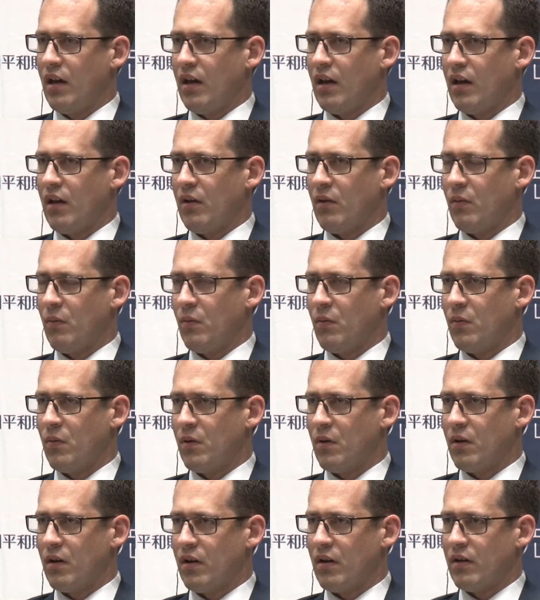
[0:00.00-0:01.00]
Uh,
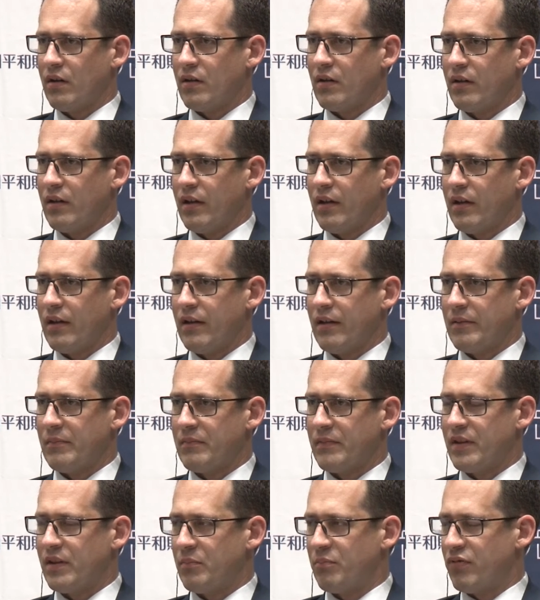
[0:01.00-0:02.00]
or
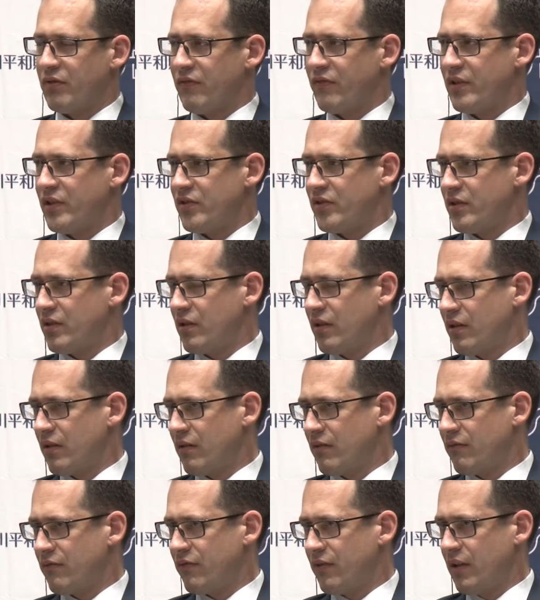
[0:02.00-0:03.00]
um, the provision
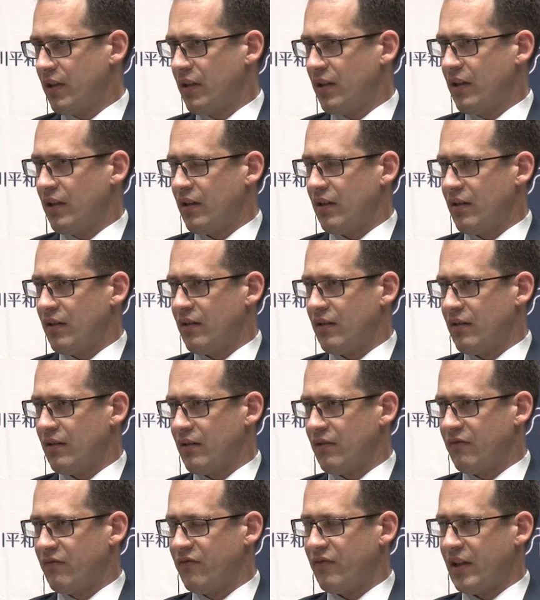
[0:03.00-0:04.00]
of, uh,
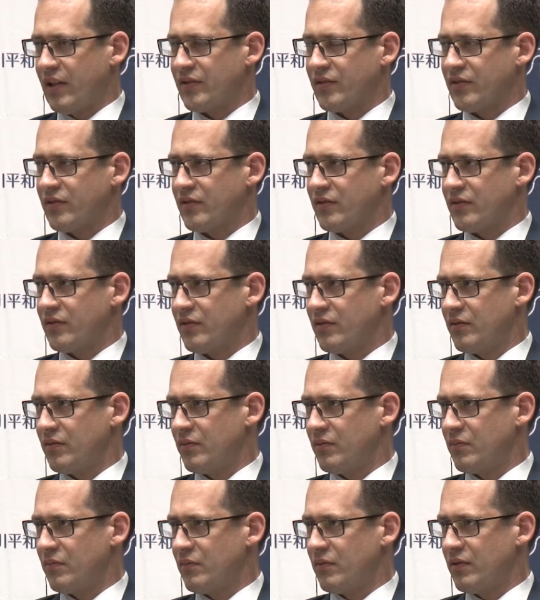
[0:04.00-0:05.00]
of vessels
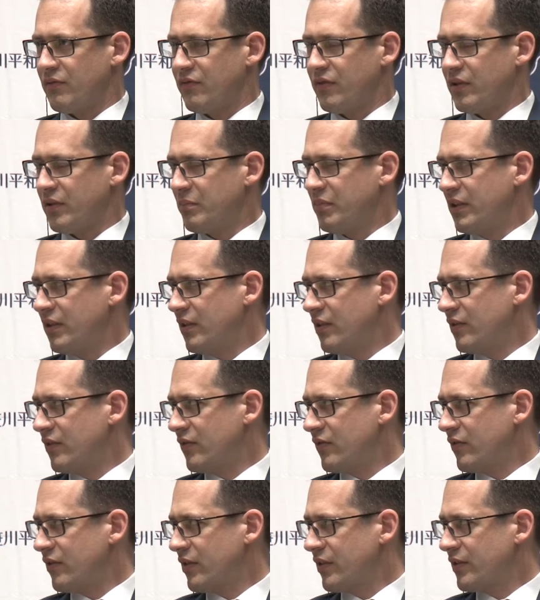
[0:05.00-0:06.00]
to the
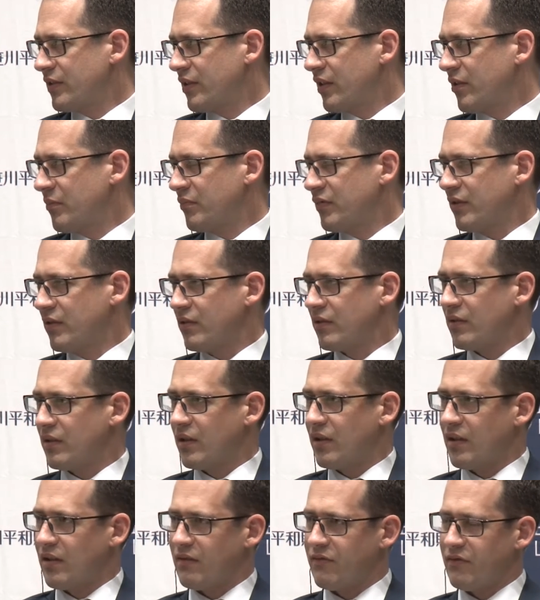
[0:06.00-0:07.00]
Philippines, for example,
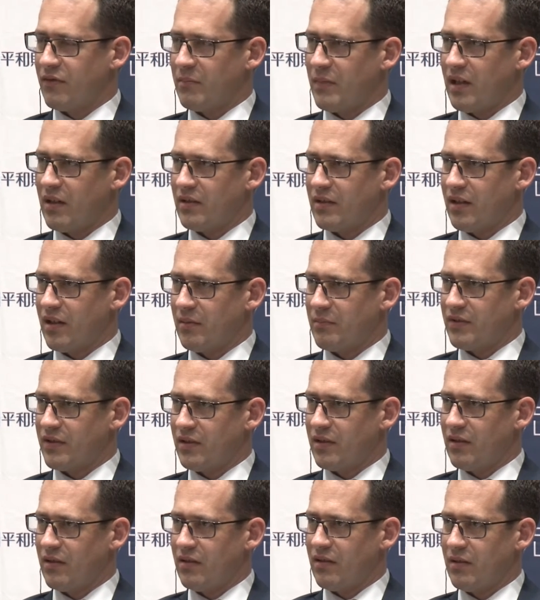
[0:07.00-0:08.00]
uh, for maritime
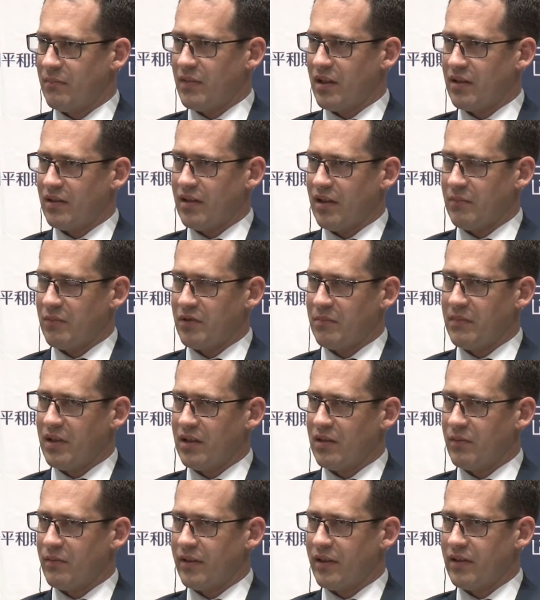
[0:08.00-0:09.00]
security, maritime
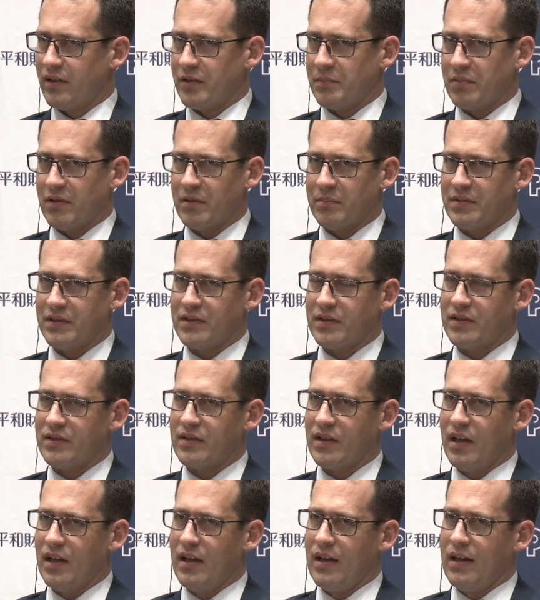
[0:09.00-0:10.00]
domain awareness
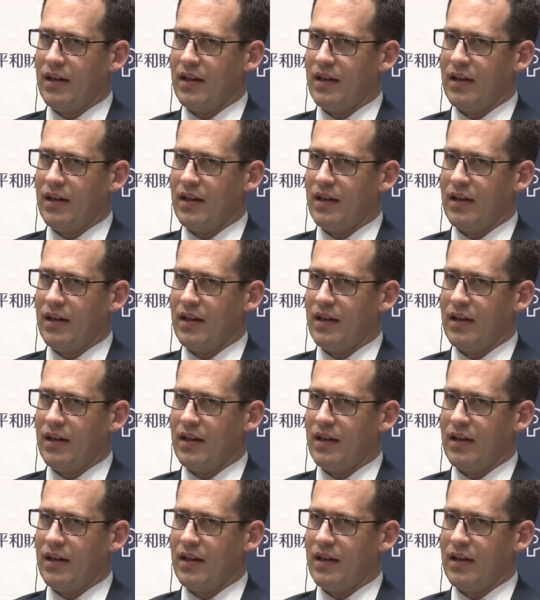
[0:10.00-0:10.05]
purposes.